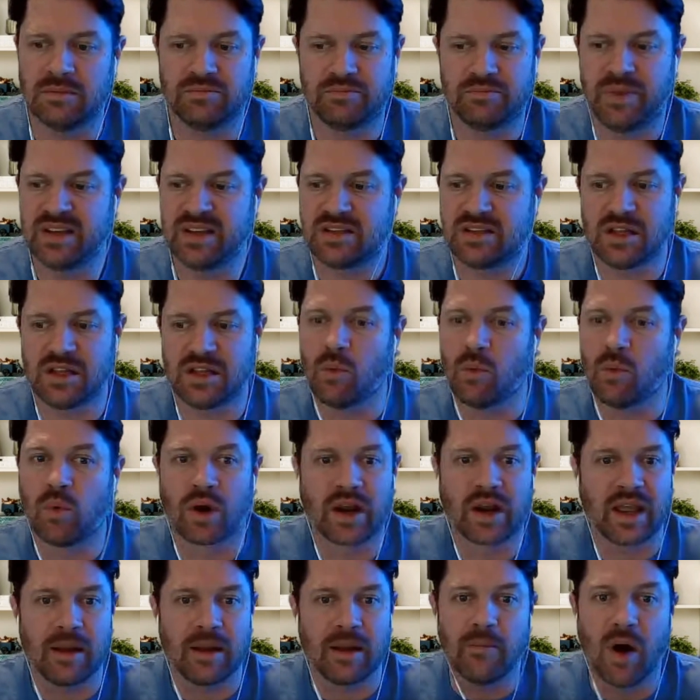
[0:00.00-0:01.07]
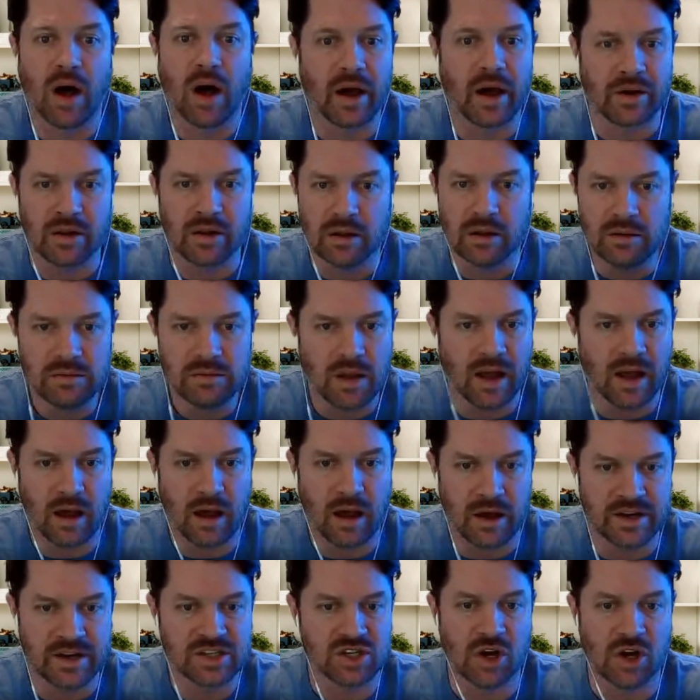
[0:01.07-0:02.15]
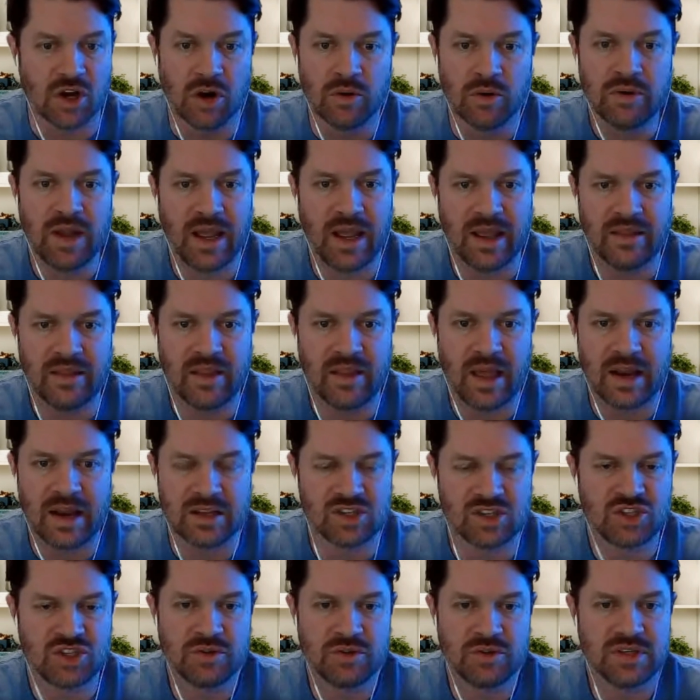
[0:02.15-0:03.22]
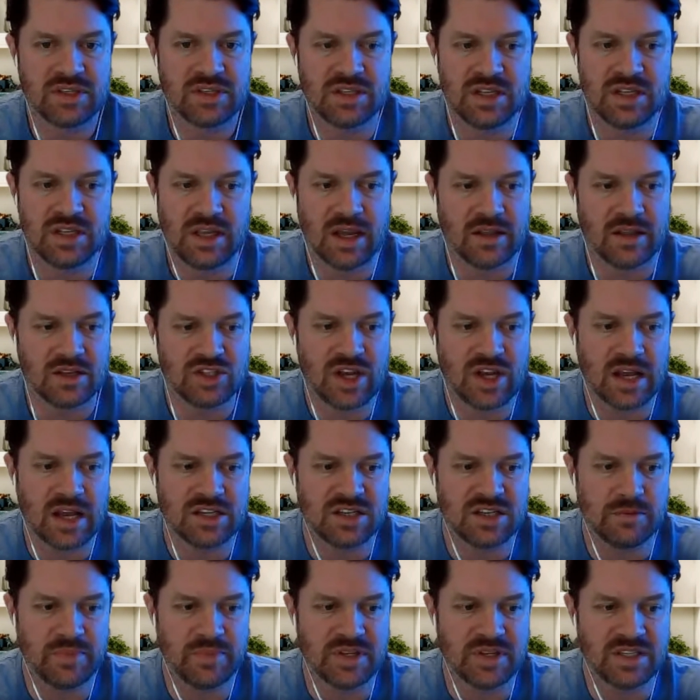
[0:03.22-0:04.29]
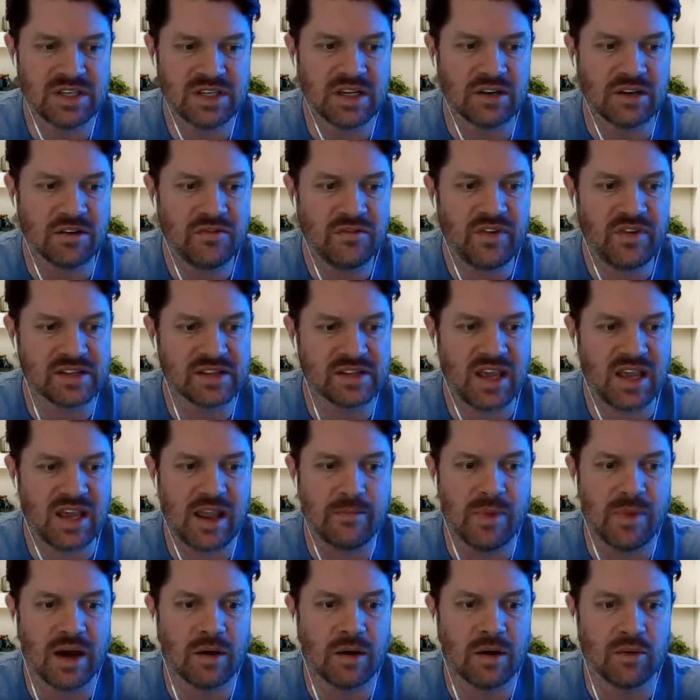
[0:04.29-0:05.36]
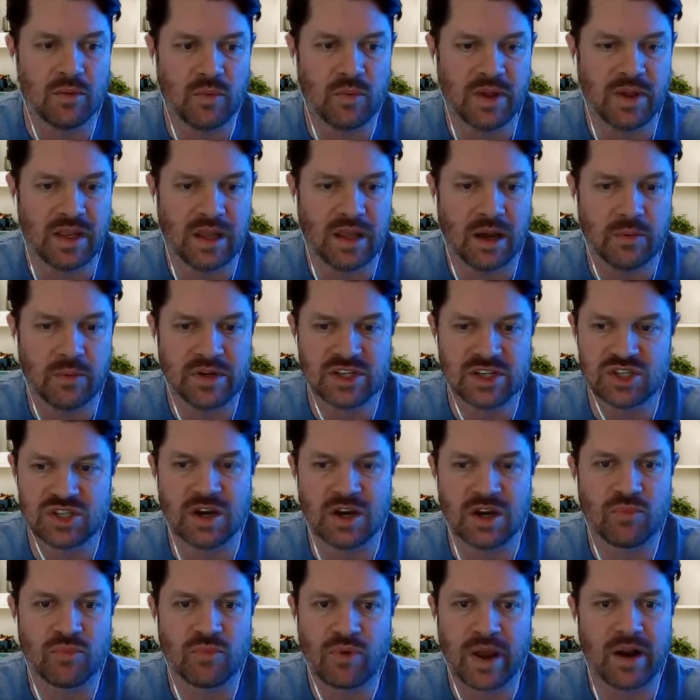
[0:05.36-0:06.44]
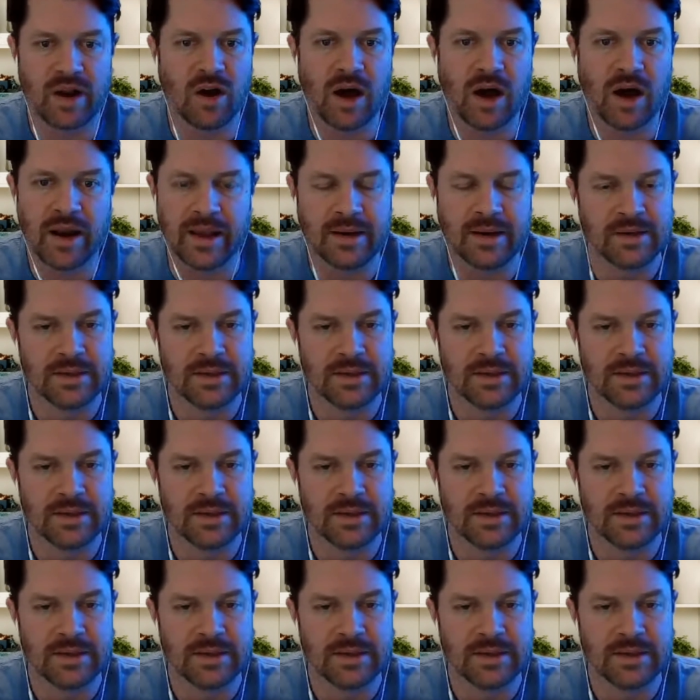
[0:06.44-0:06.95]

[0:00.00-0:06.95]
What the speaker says: basically a working model on his own. And then as soon as the ChatGPT interface came out, we just jumped right on it.